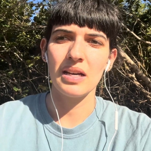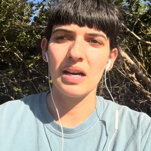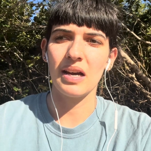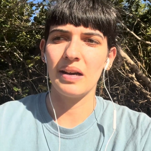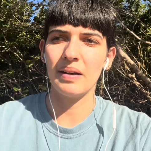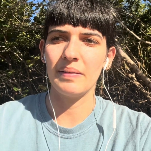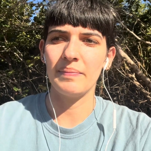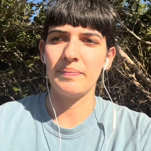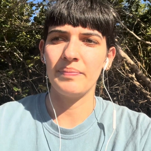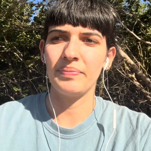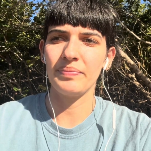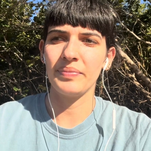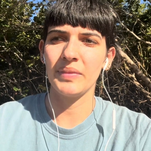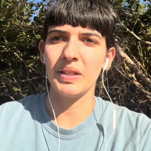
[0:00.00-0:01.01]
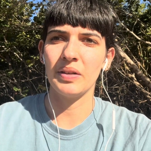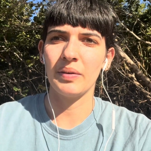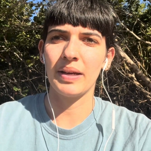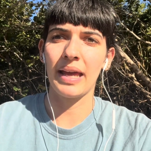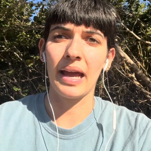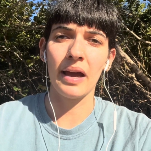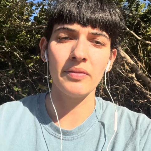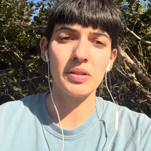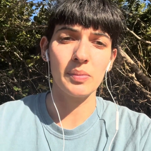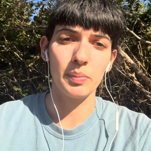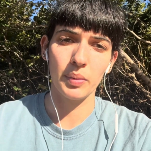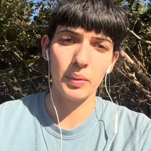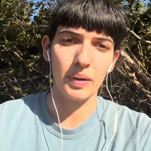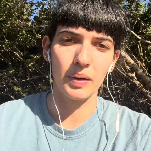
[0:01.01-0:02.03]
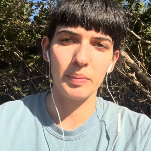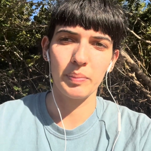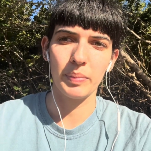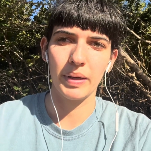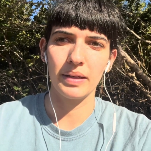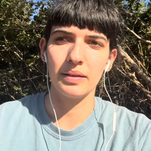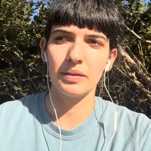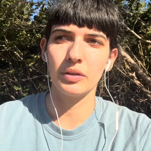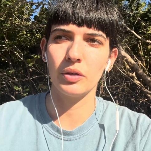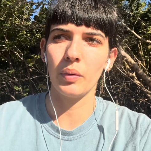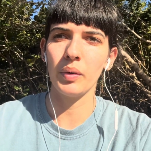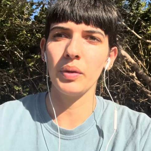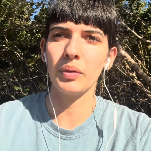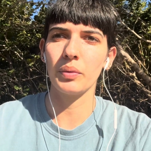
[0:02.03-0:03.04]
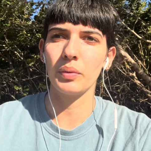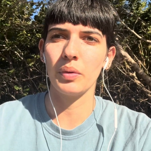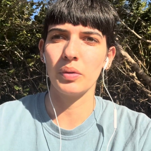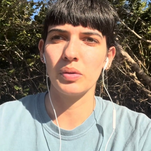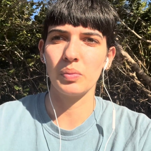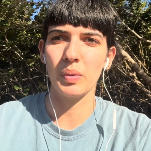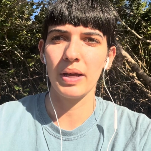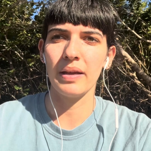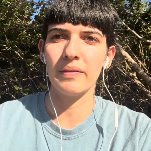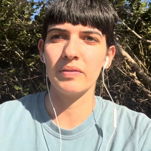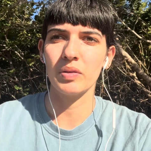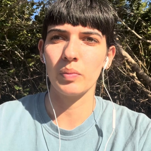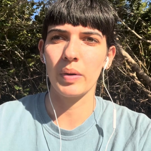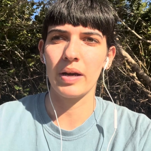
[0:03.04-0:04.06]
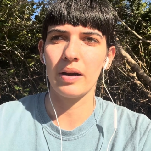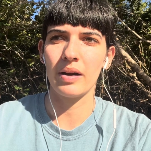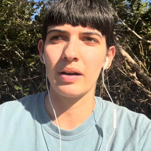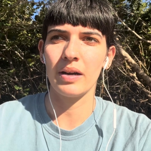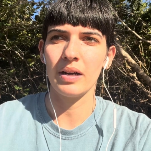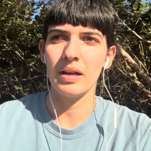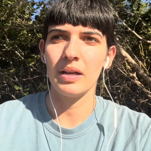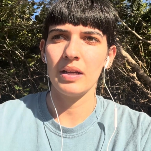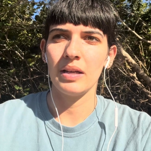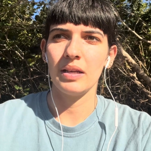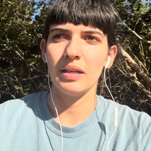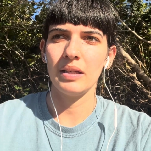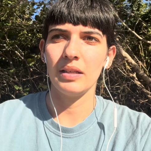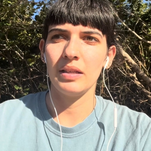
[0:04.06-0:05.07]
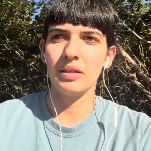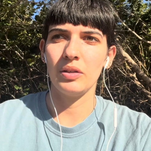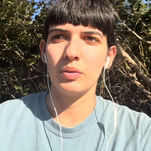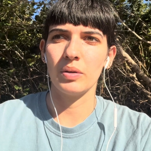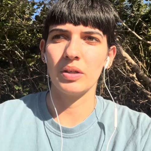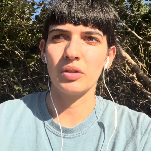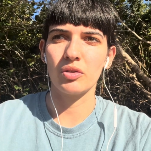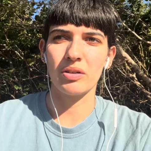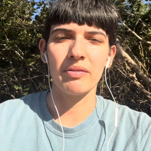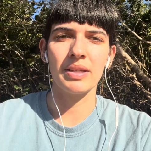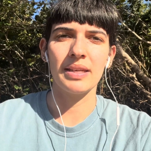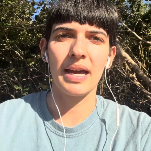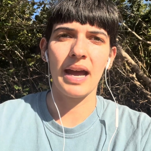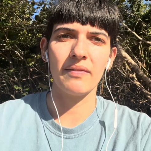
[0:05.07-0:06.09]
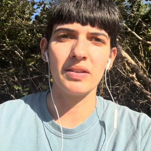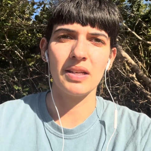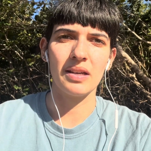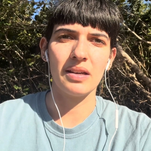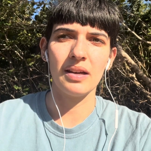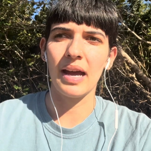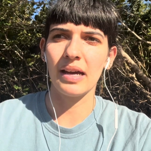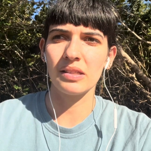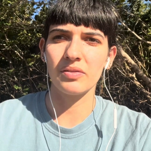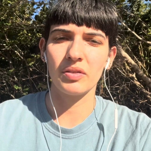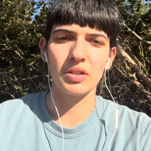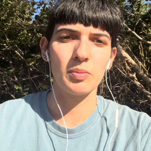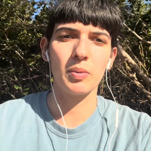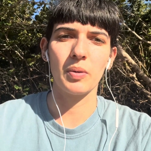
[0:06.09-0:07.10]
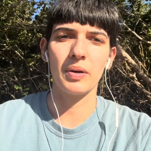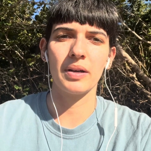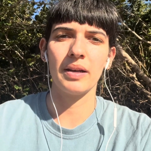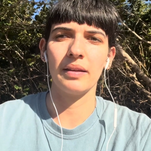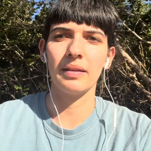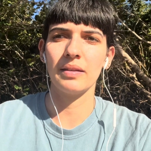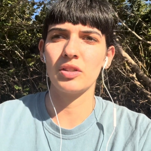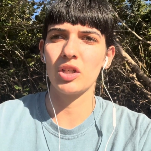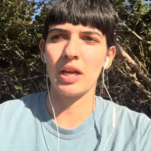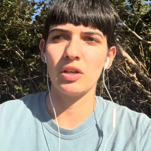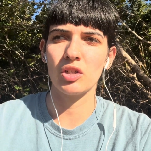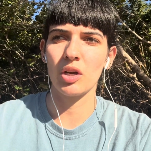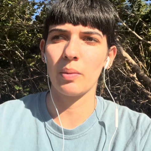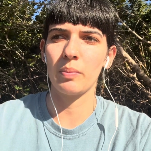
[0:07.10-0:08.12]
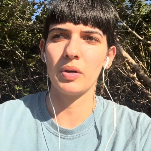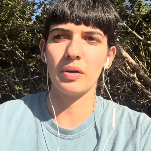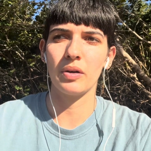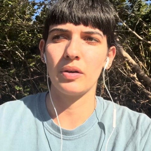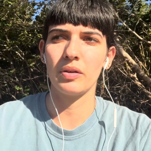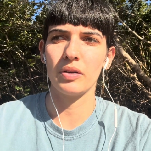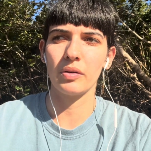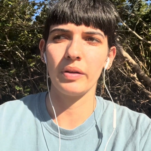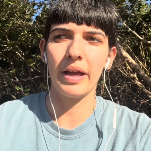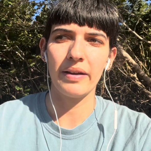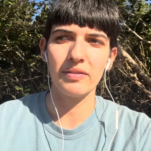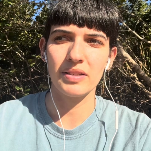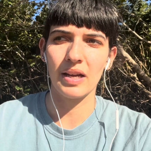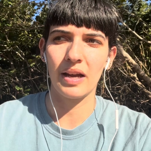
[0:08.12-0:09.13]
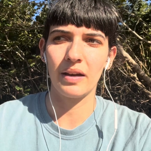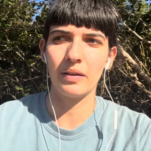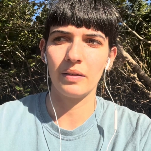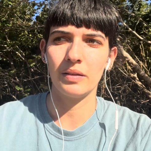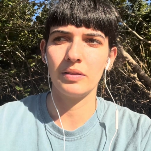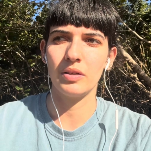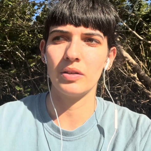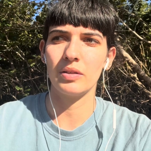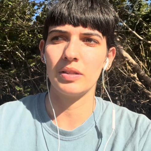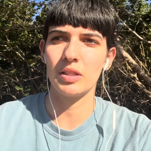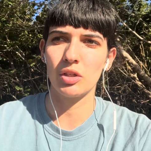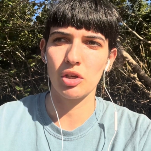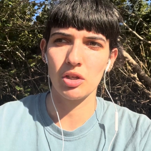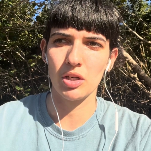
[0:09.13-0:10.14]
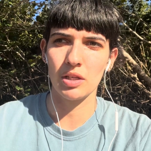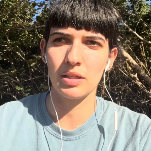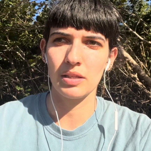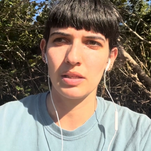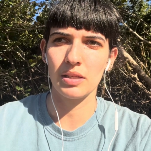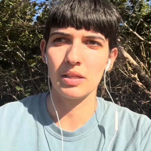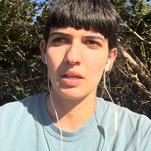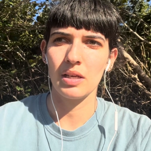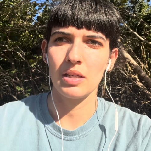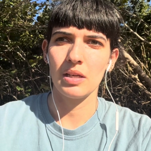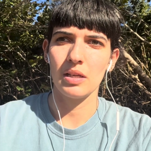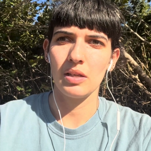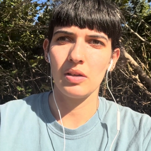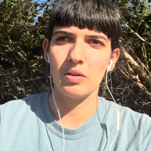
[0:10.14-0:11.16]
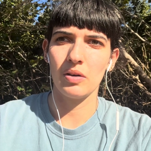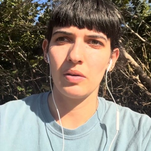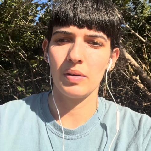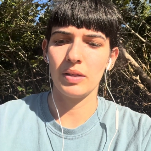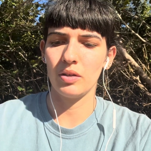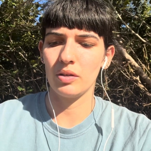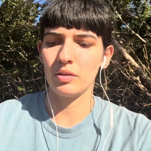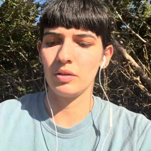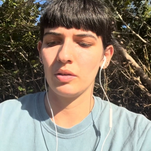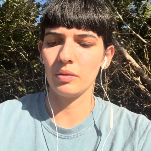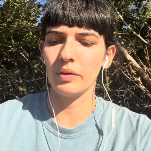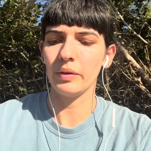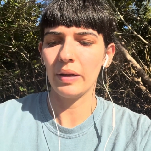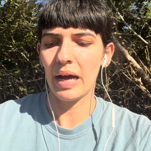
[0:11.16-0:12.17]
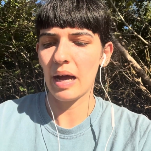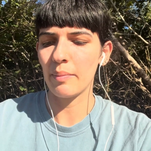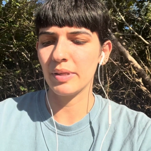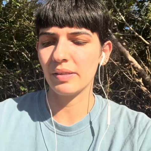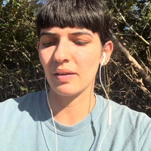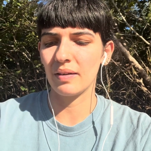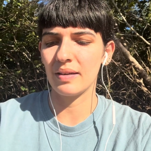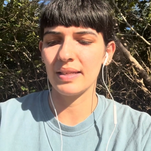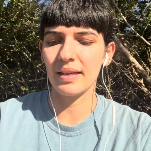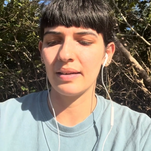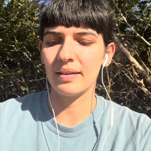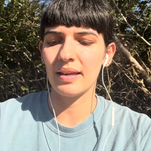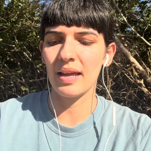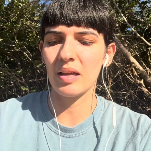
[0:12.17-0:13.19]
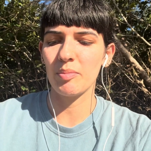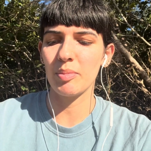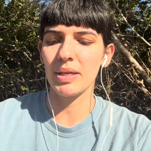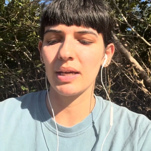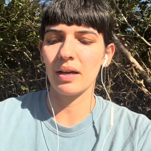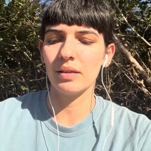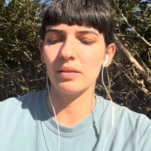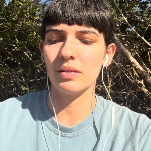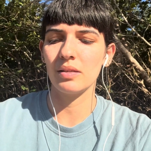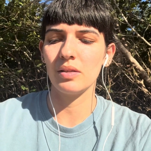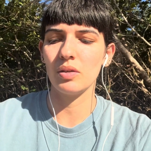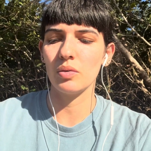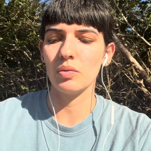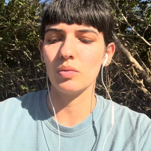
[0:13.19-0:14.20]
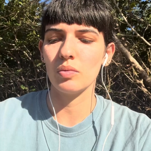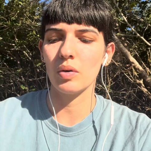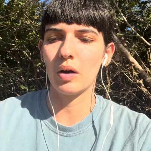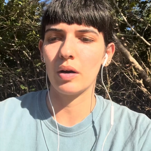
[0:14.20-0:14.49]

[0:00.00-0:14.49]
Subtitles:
And I have support, but going through those waves where you are driven to have to ask for support and change up your lifestyle and your decisions, and your little habits on a day-to-day because you